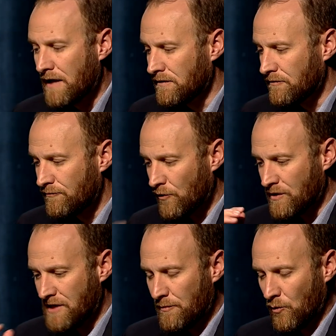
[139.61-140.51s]
And for
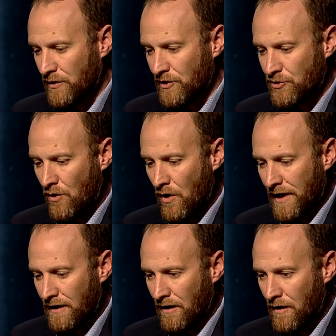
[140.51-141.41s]
example, when you're
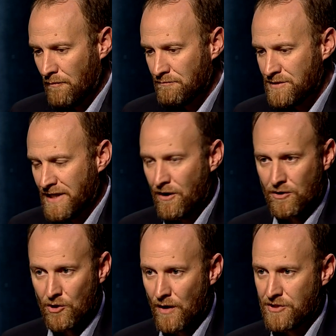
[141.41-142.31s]
drawing, say, our
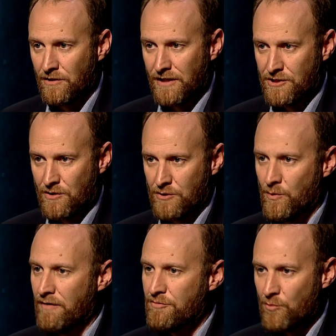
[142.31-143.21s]
congressional districts,
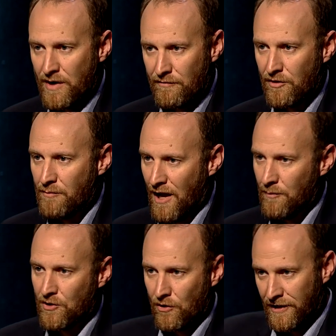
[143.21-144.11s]
we have three of them,
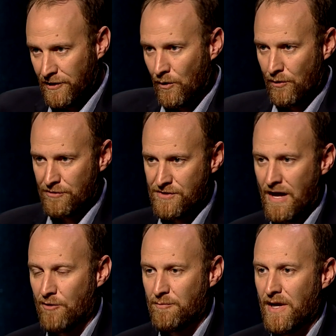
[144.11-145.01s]
Albuquerque, North,
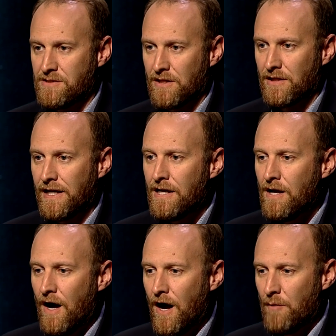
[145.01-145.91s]
South, basically.
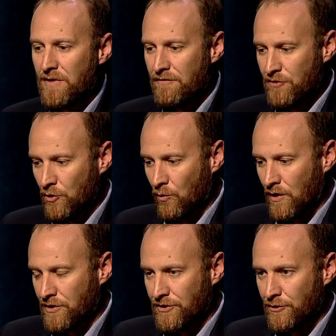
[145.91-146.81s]
If you
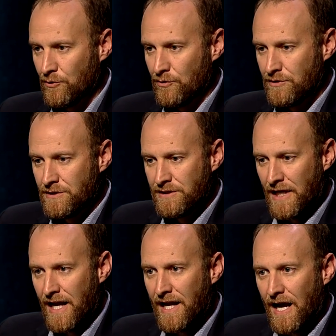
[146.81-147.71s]
were to
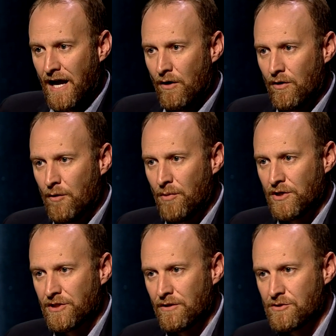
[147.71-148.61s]
take out a
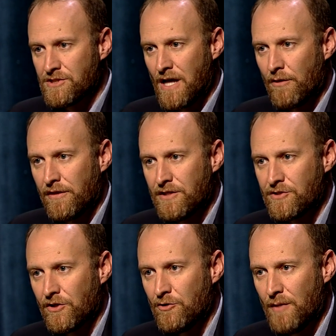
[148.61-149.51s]
bunch of those
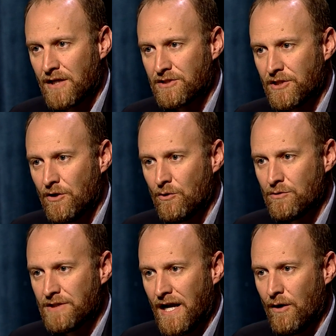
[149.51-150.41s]
southeastern New
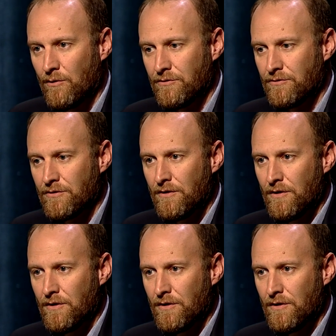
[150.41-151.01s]
Mexico towns,